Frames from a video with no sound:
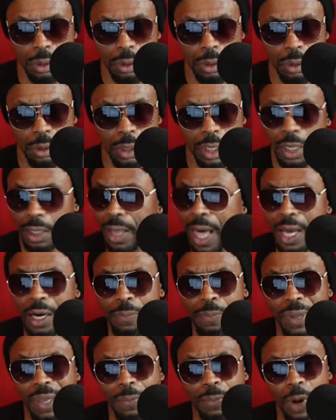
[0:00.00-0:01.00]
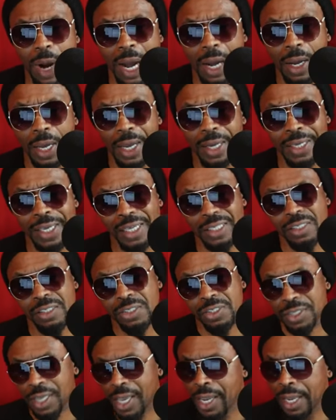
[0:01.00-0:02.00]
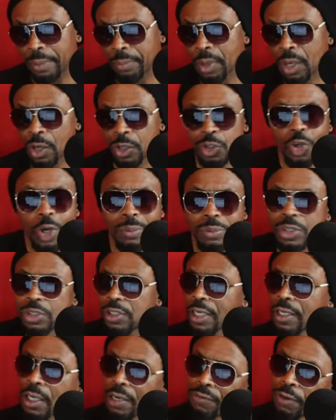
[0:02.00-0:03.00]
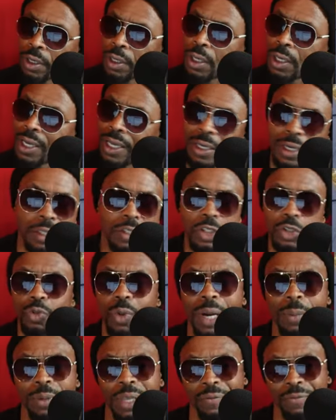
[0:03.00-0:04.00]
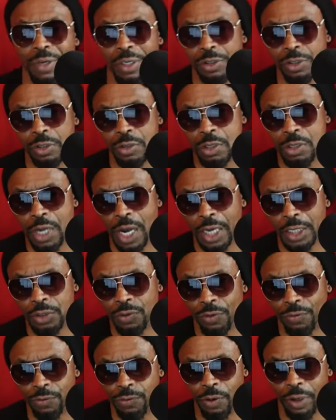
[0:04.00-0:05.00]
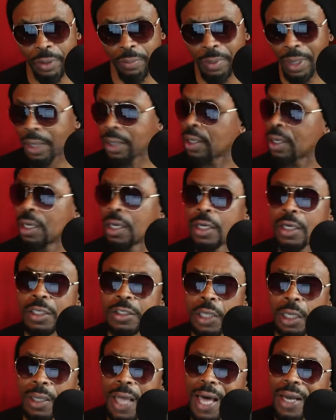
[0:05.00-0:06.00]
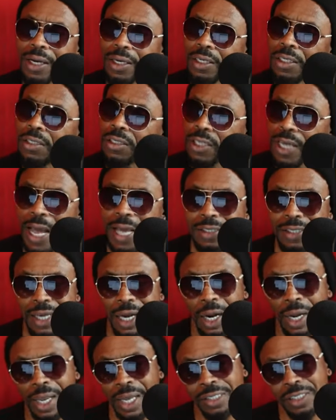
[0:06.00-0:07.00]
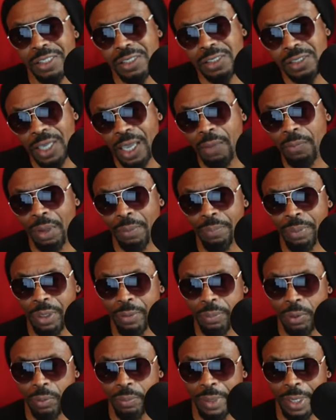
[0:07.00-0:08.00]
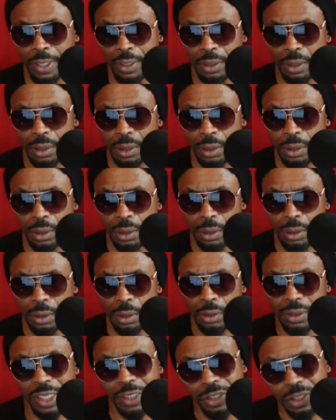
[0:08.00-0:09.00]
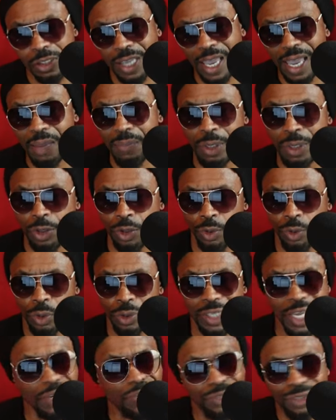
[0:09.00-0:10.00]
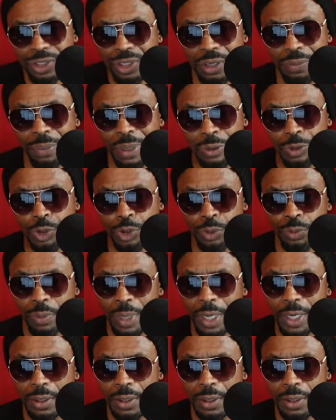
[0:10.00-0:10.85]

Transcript: And a lot of people out here getting scammed. So I'm sick of it. And this is why I'm giving this to you guys for free, man. Because a lot of these cats out here are scamming people, man. They're scamming you. They don't care about you, man.